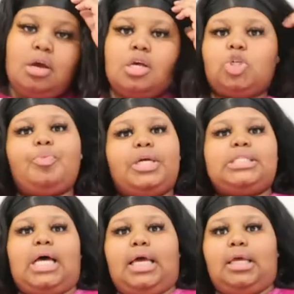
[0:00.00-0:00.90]
Super
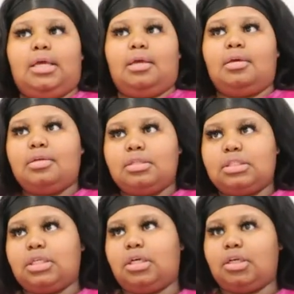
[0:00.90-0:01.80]
excited
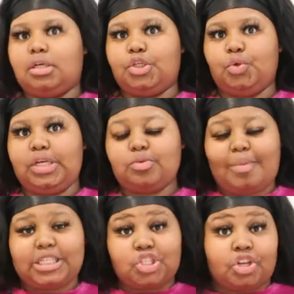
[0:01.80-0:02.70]
to do this with
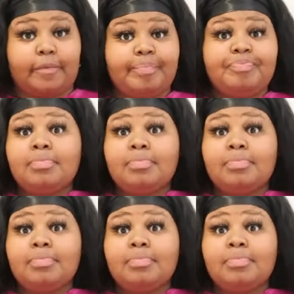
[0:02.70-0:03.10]
my sister